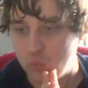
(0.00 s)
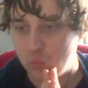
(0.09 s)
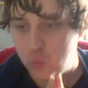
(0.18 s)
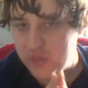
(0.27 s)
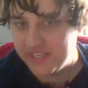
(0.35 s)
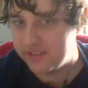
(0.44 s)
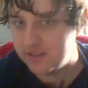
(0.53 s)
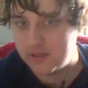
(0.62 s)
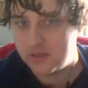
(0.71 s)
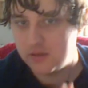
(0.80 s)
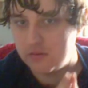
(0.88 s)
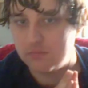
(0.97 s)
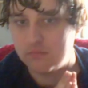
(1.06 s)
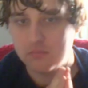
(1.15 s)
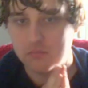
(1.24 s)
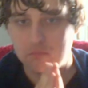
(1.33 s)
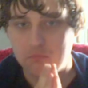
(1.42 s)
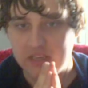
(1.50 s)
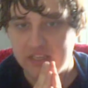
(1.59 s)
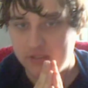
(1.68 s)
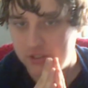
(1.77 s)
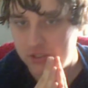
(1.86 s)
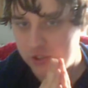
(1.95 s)
weak is
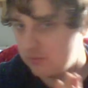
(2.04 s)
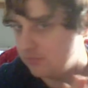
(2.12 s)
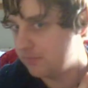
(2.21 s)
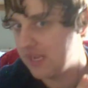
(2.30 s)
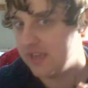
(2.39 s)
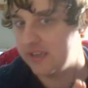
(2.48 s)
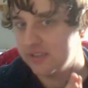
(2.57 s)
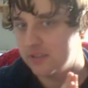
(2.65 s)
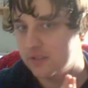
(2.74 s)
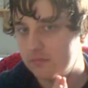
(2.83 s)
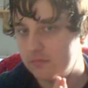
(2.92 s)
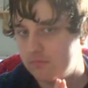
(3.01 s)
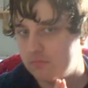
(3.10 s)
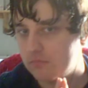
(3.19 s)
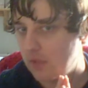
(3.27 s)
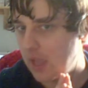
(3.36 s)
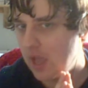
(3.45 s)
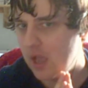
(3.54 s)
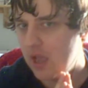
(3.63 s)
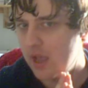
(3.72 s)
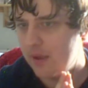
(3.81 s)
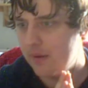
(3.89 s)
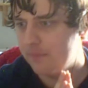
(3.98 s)
Junpei's.
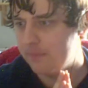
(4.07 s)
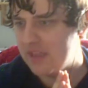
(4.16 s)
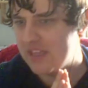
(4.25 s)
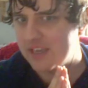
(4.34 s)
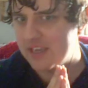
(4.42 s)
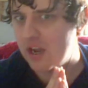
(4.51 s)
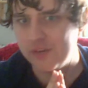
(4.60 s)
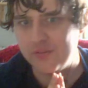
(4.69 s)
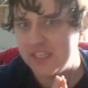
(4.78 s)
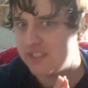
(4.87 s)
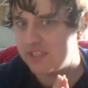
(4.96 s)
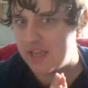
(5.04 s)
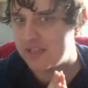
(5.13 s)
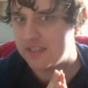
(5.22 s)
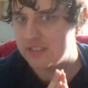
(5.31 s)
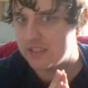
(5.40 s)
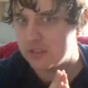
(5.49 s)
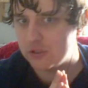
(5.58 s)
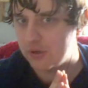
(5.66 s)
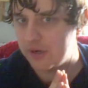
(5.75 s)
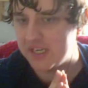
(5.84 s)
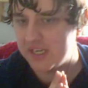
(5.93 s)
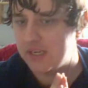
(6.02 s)
They kind of hinted at this in the
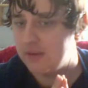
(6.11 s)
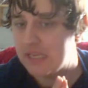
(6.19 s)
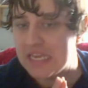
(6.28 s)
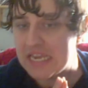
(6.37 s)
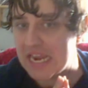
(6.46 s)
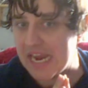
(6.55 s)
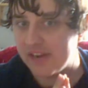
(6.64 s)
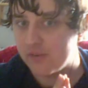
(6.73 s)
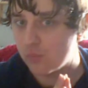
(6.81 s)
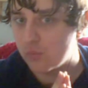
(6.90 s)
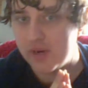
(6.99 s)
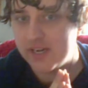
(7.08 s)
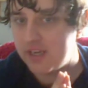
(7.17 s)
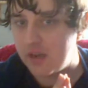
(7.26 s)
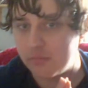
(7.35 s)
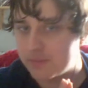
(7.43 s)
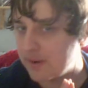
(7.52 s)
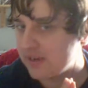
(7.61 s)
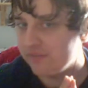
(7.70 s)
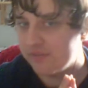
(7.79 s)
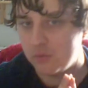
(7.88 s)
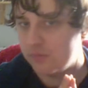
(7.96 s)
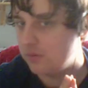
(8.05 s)
trailer. It really comes back in
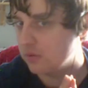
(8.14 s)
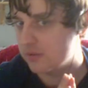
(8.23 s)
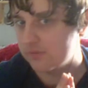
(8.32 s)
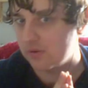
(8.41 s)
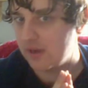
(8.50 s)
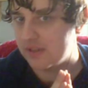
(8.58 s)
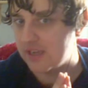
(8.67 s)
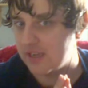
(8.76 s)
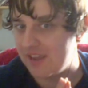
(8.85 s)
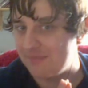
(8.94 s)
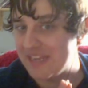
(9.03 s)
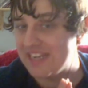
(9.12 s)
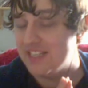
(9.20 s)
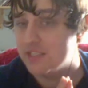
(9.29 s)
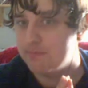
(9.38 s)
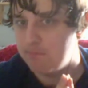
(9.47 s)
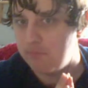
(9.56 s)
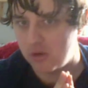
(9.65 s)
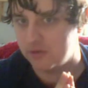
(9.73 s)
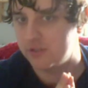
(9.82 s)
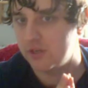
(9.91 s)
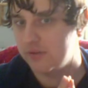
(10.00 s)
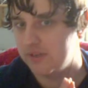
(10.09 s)
full force throughout the game. He is
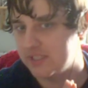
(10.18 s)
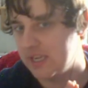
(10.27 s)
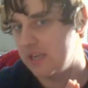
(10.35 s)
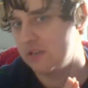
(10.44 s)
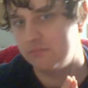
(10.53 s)
monotone as hell.